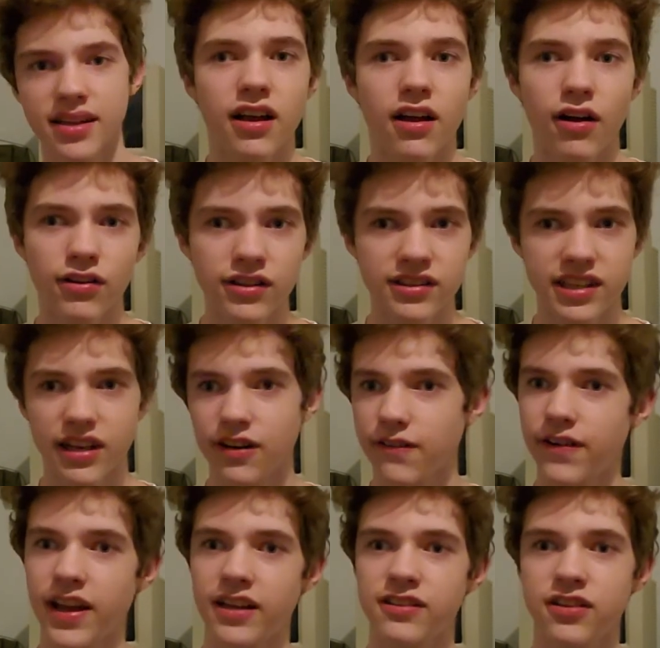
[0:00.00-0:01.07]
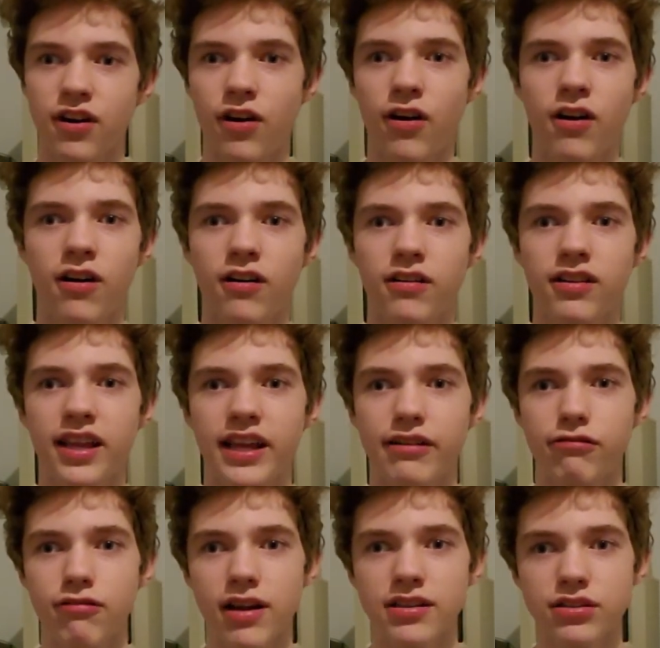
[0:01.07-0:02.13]
All the sound effects are like
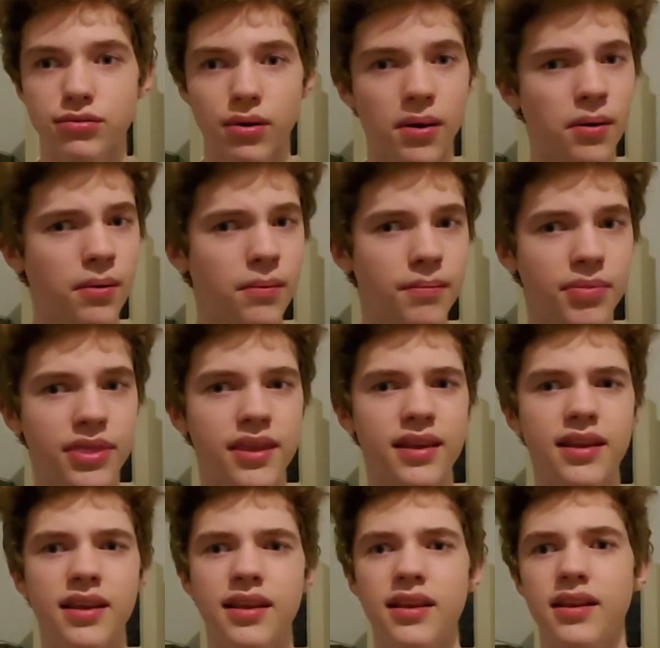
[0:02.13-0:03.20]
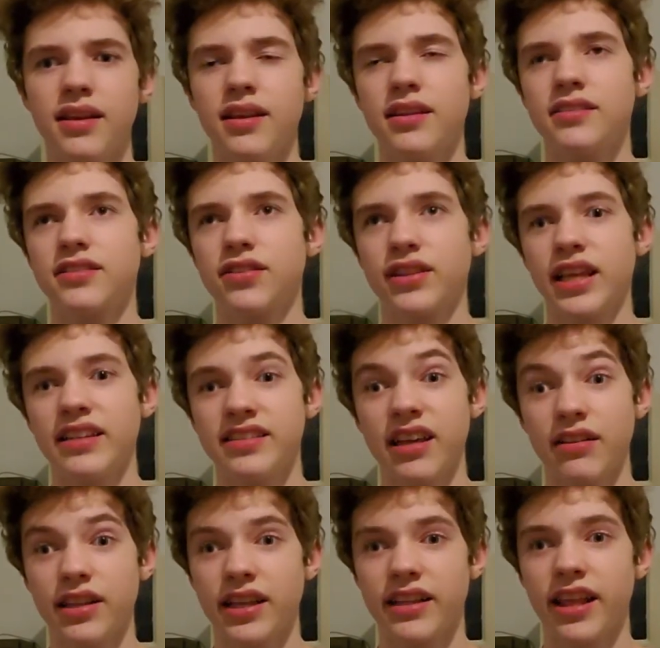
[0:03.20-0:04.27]
retro, so they
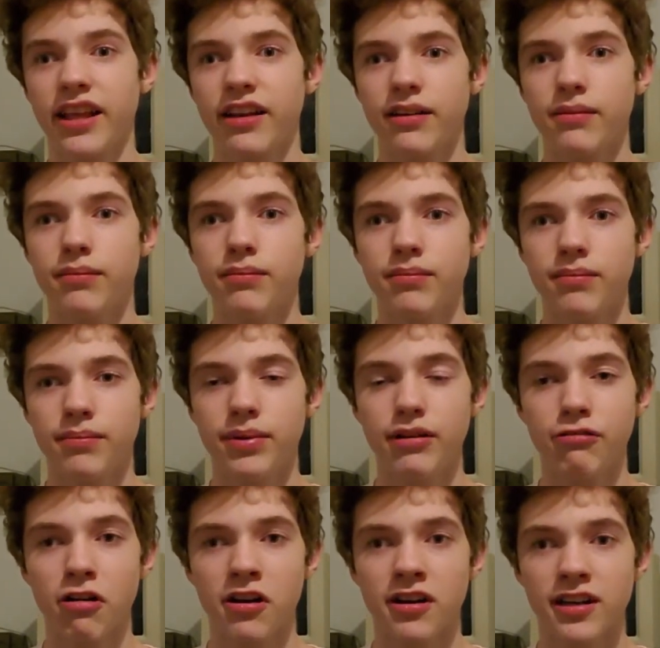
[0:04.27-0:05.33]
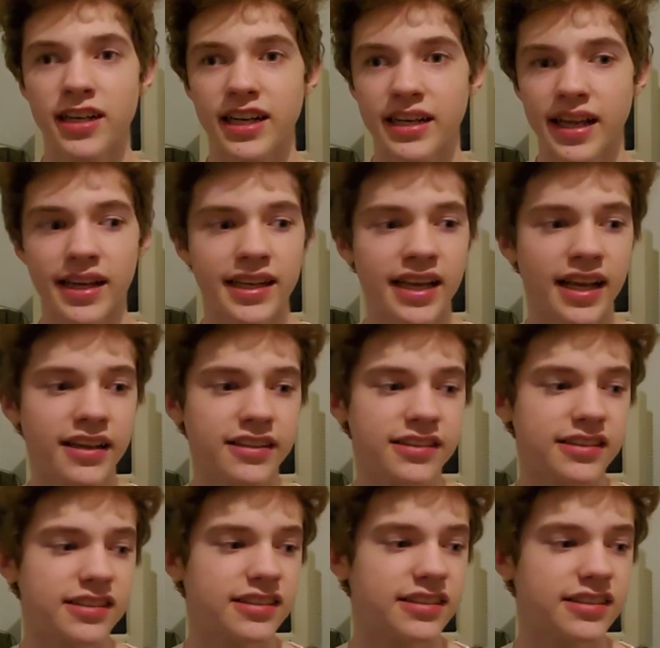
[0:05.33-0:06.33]
sound like they could be run on an NES.